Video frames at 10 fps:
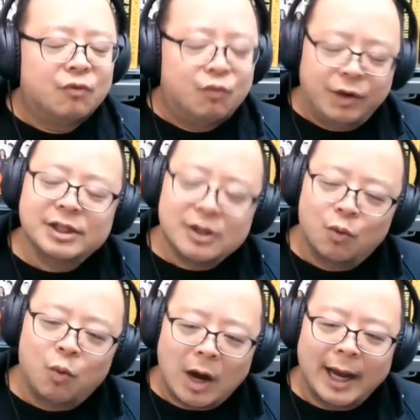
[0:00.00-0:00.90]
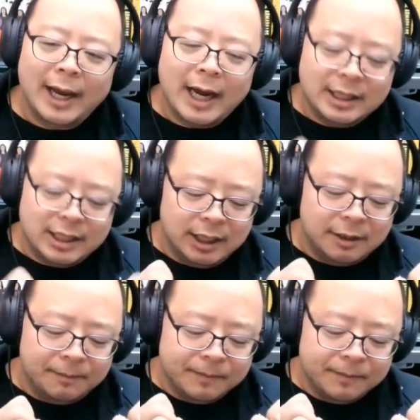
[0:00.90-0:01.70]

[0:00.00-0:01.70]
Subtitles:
reason why I think